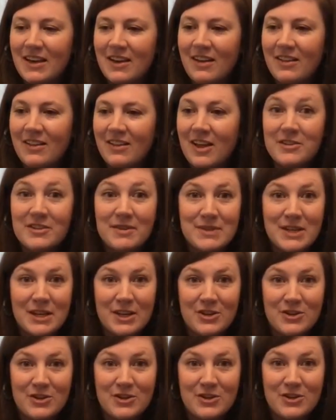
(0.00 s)
a lot of times
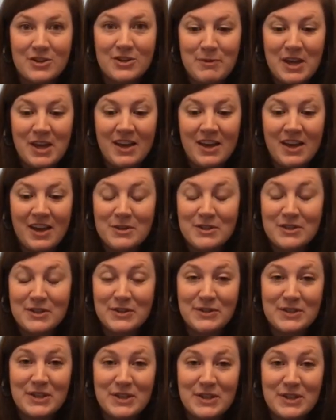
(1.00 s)
it can just become
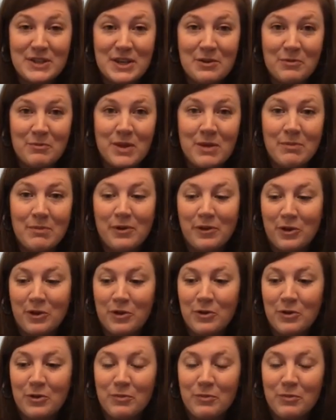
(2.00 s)
associated with people
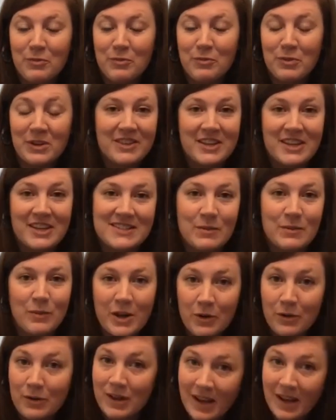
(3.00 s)
who believe things that
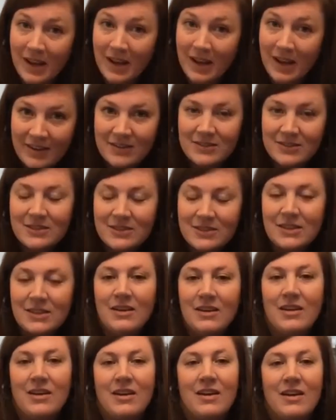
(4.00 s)
we don't like
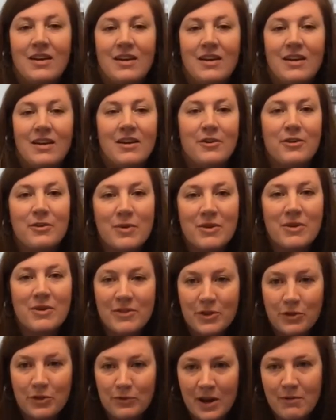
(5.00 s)
or that we
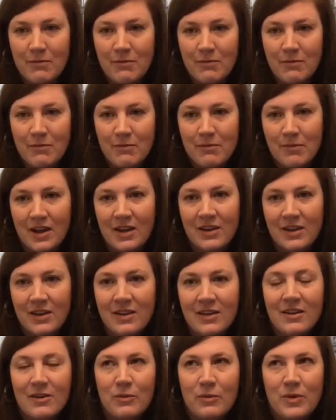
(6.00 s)
feel threatened by
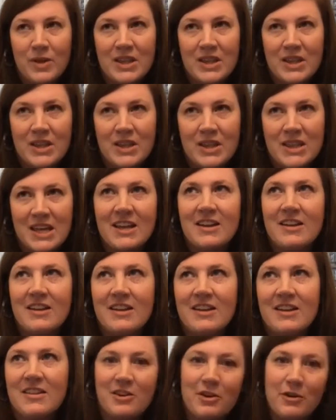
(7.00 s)

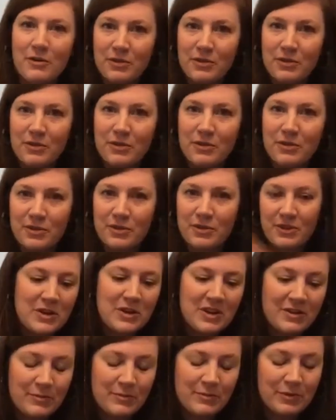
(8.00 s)
within, you know, the community
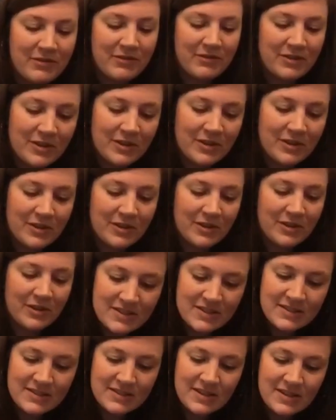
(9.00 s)
of believers.
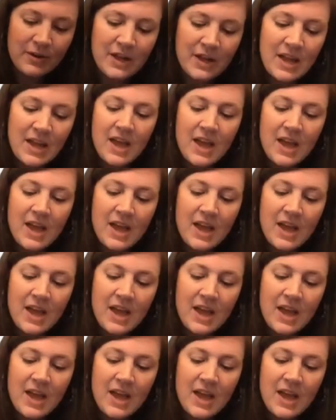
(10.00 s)
And so